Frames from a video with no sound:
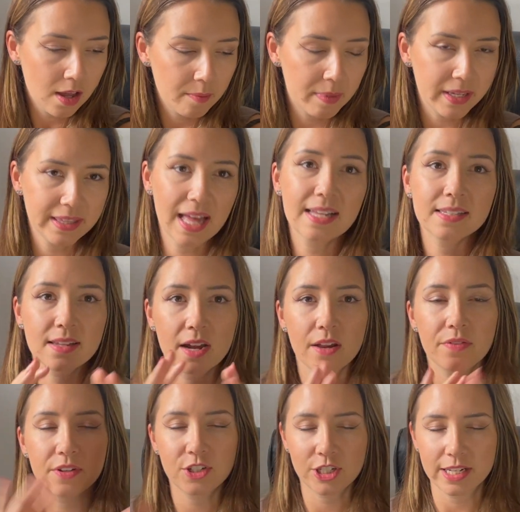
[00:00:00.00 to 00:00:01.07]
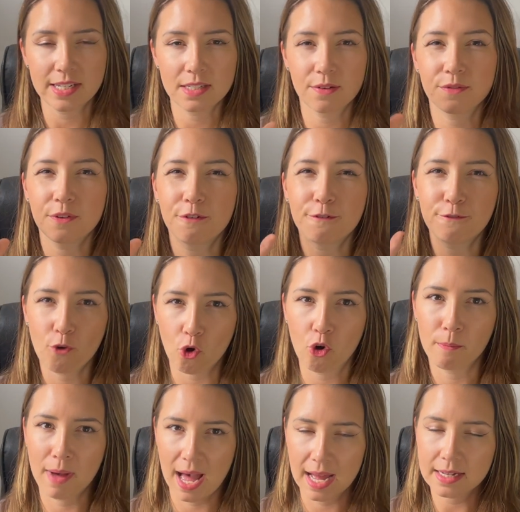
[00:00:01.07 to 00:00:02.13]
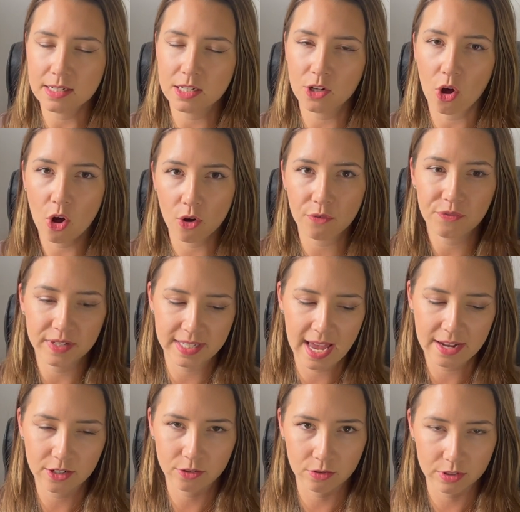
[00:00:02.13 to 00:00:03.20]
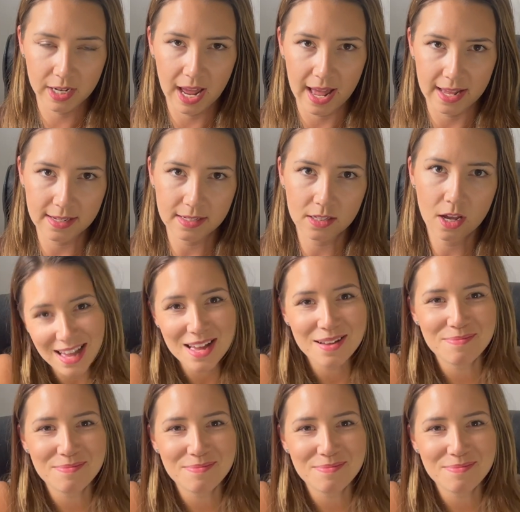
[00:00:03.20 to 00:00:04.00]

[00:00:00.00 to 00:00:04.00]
But that's kind of the gist of the format of the technical test.